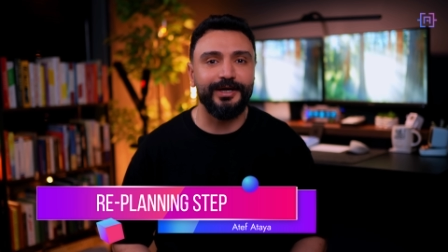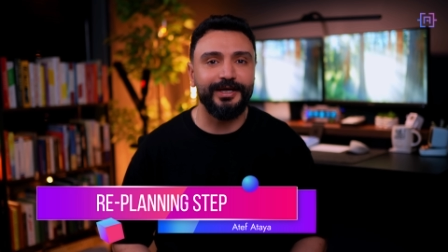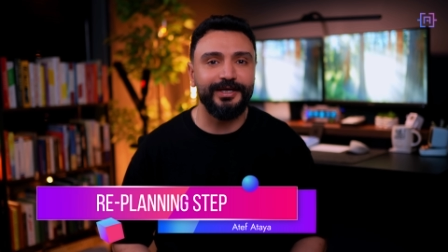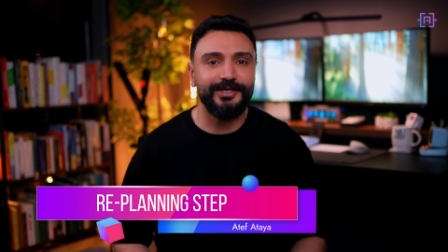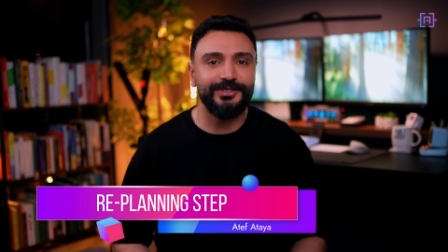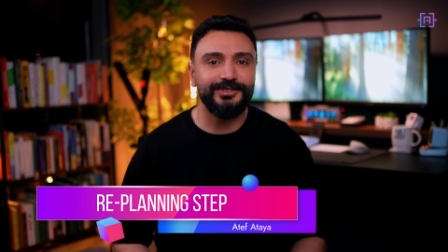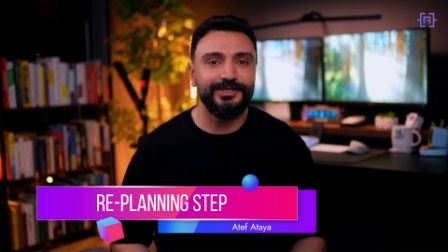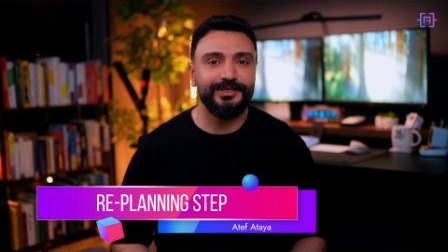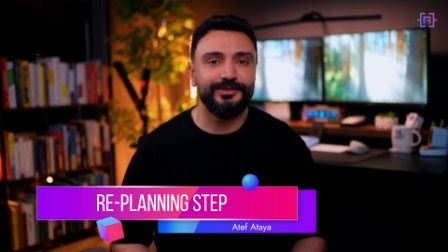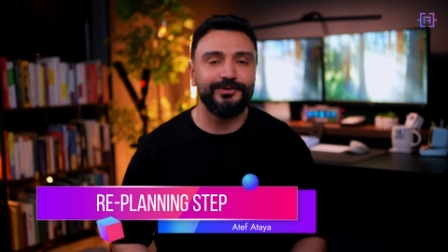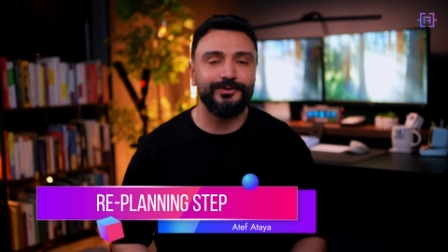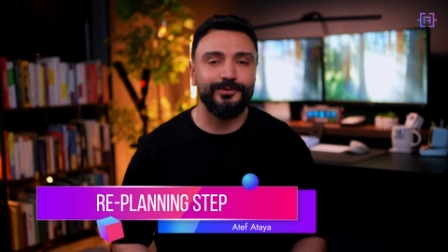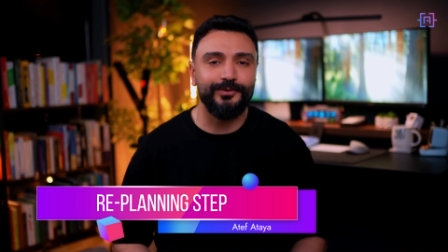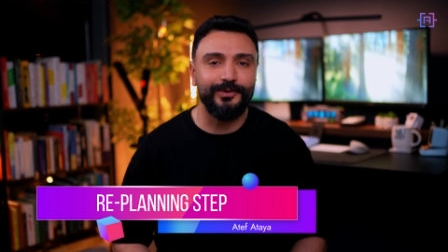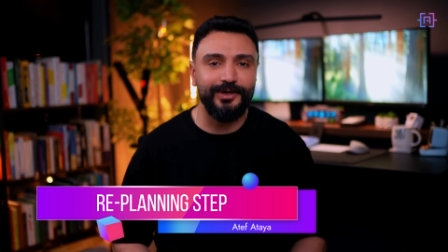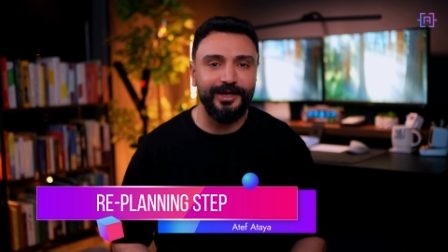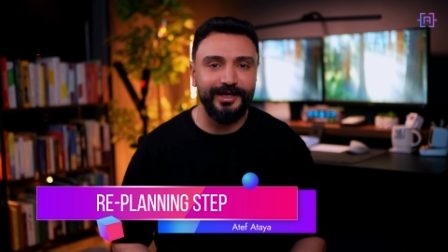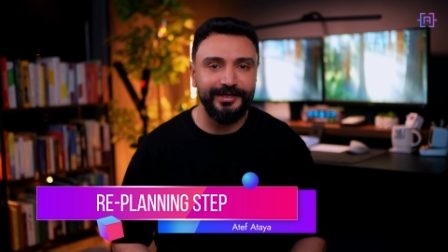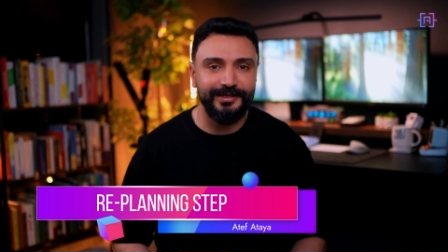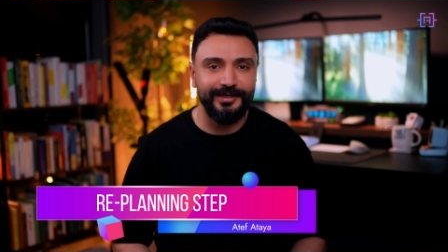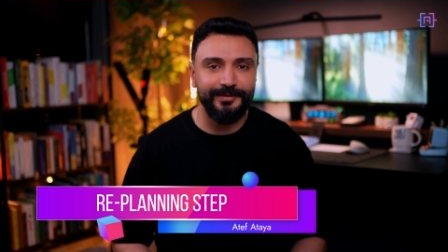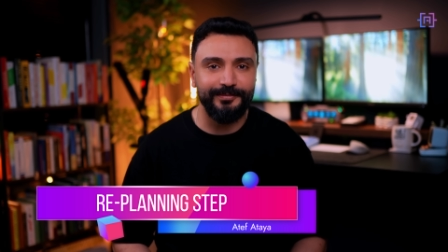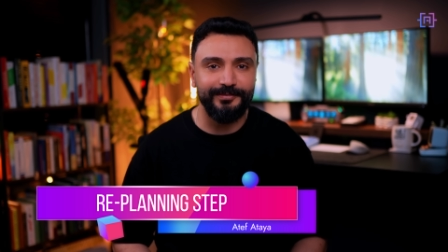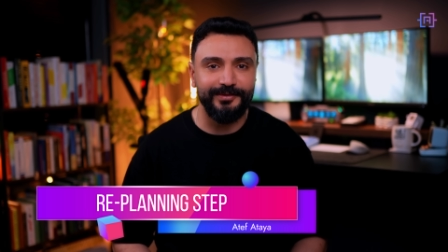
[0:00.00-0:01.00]
agent truly
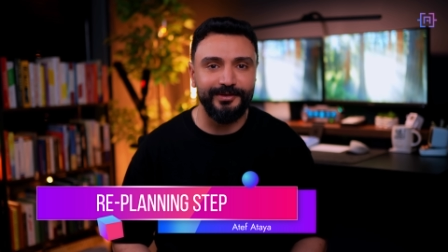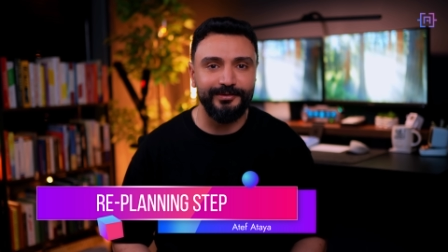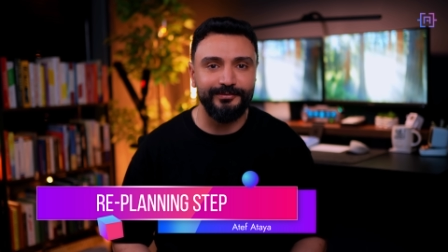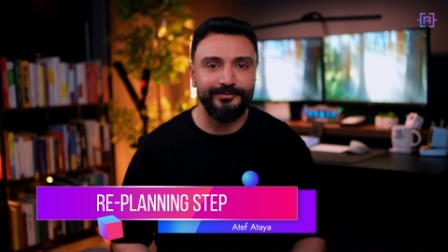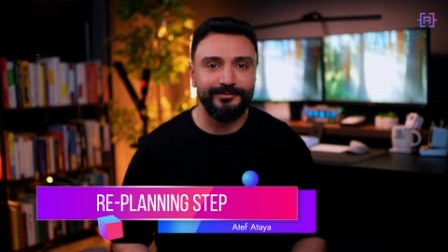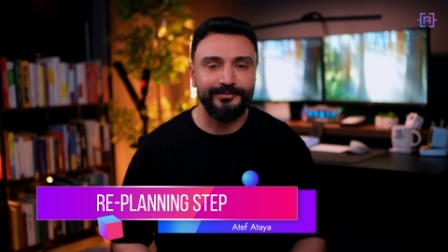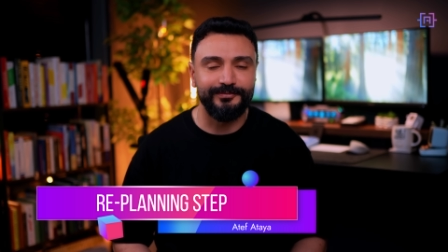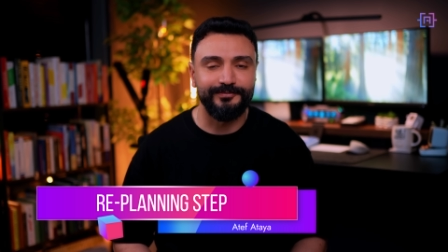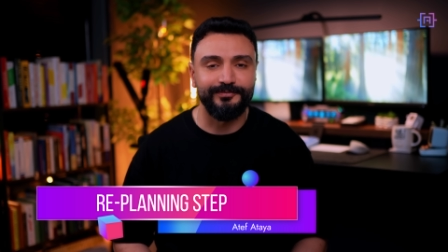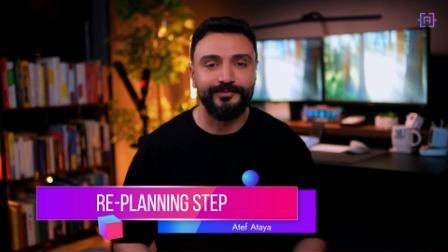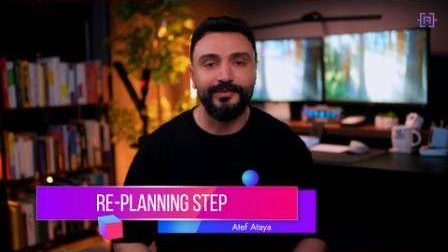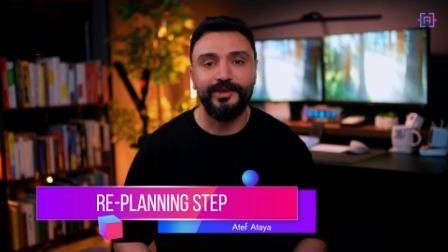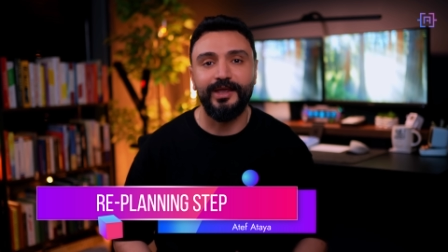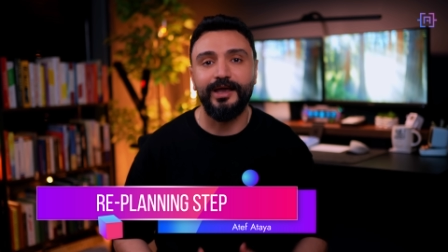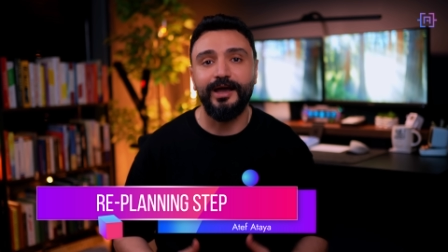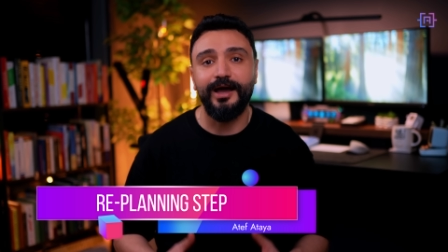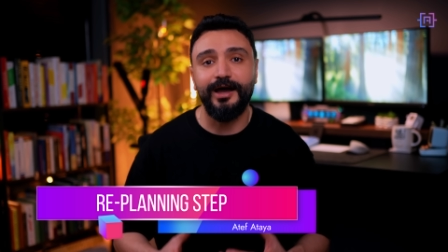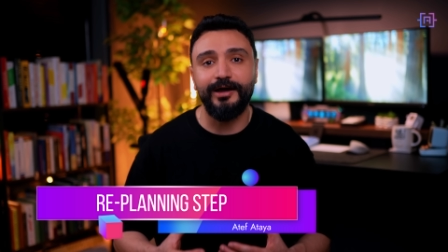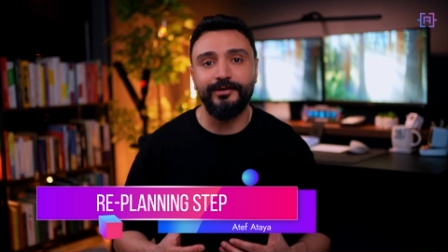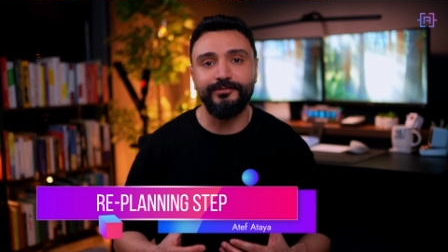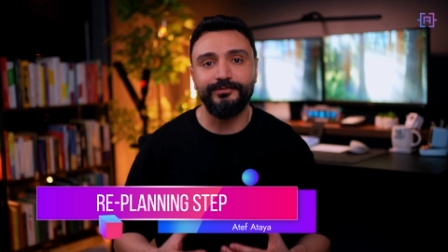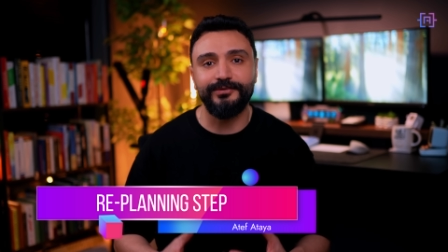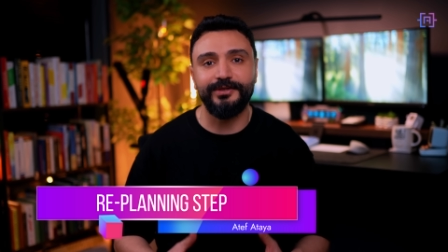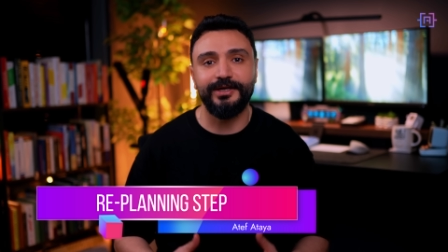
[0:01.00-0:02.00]
adaptive.
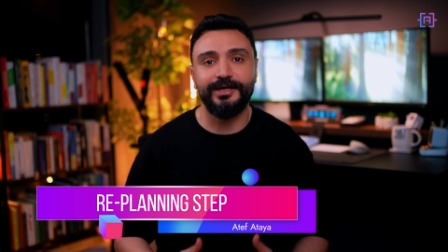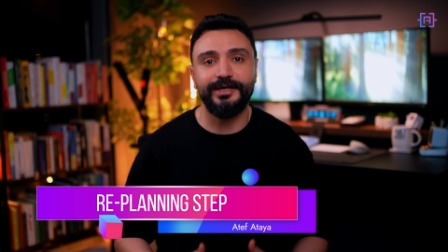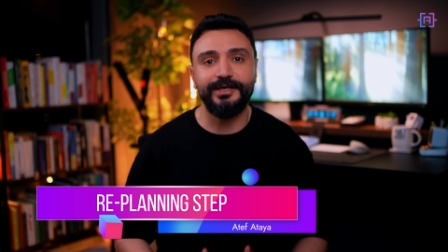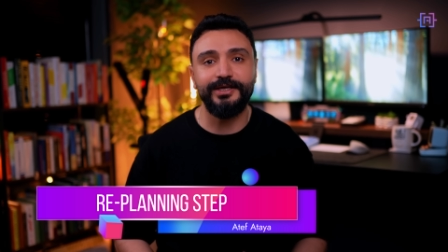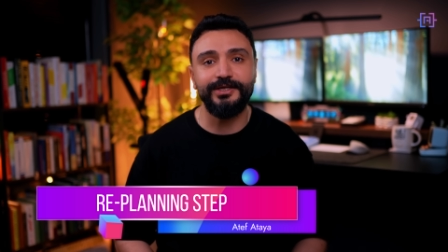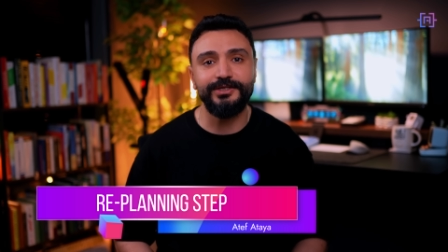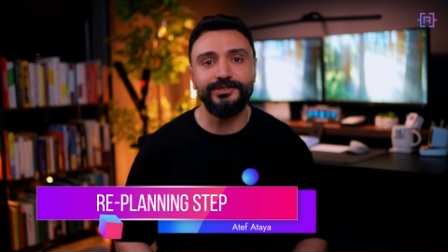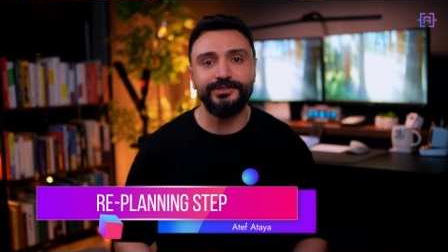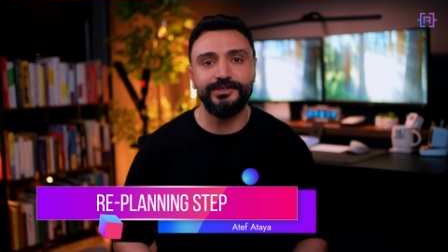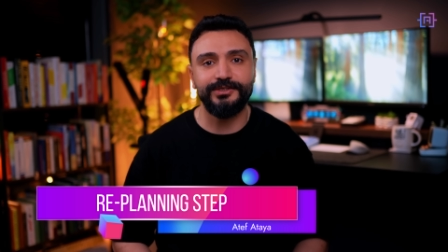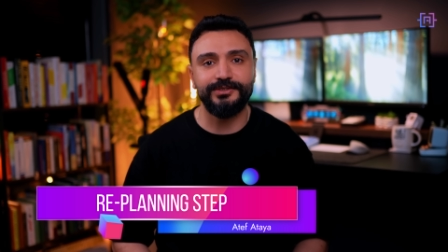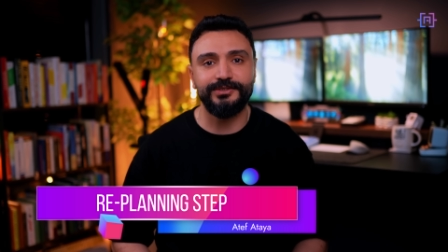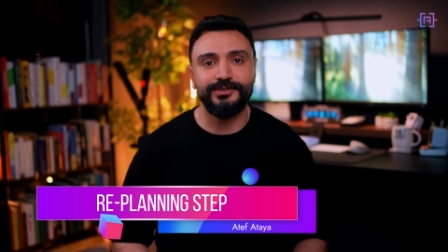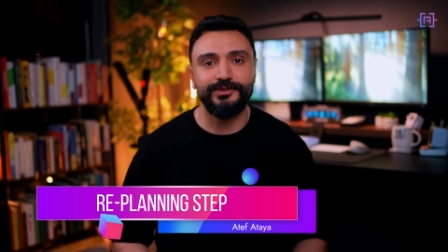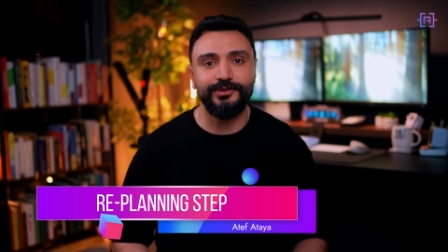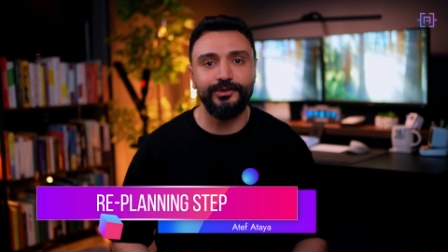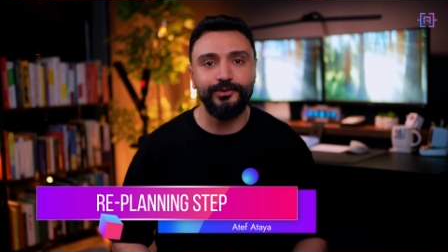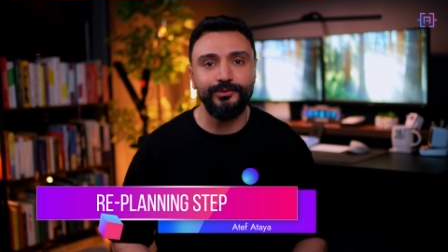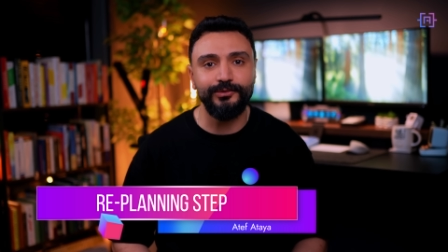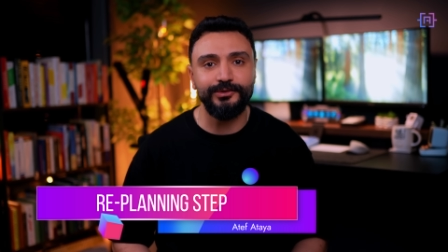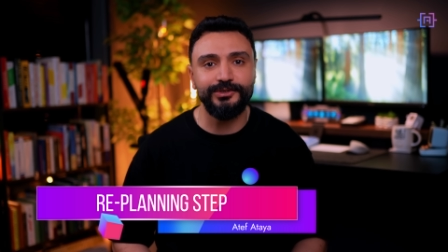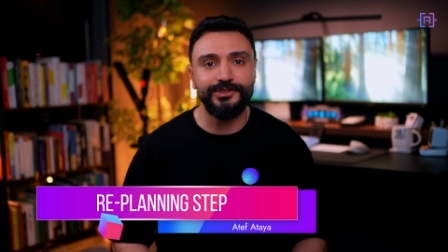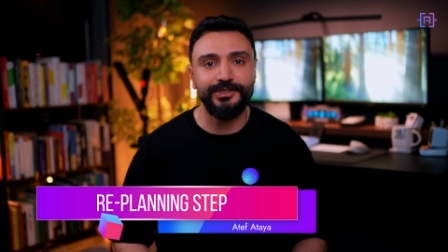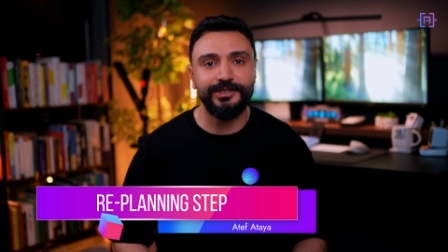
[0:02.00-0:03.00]
After each
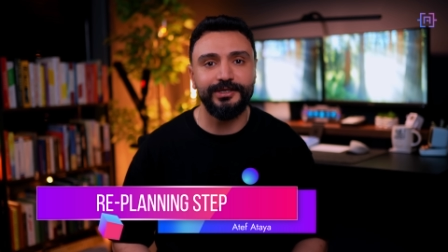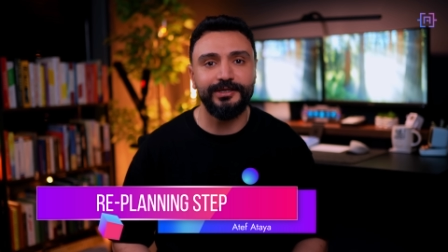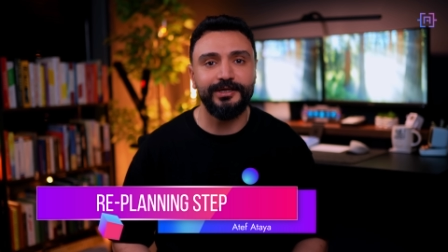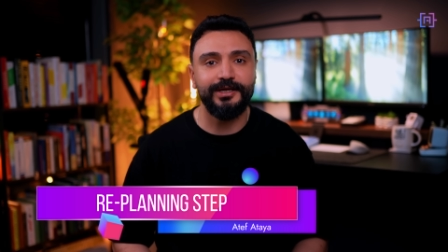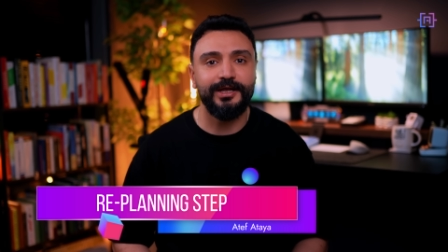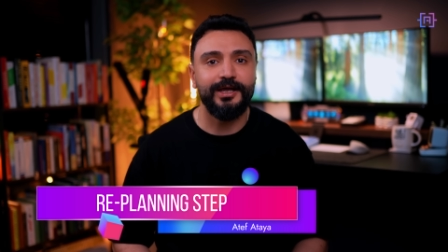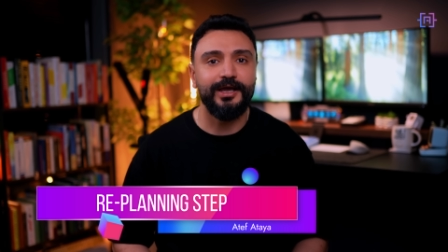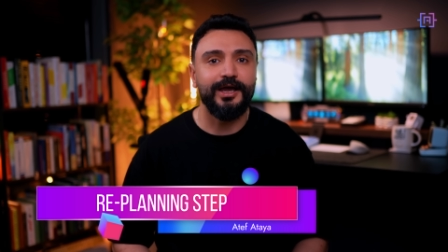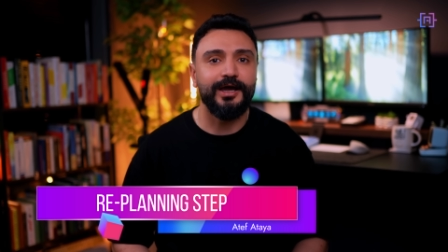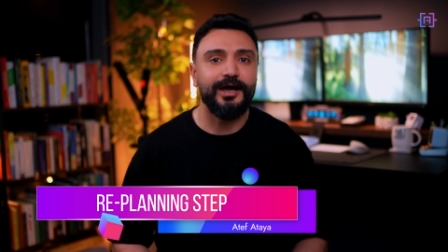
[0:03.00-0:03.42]
execution,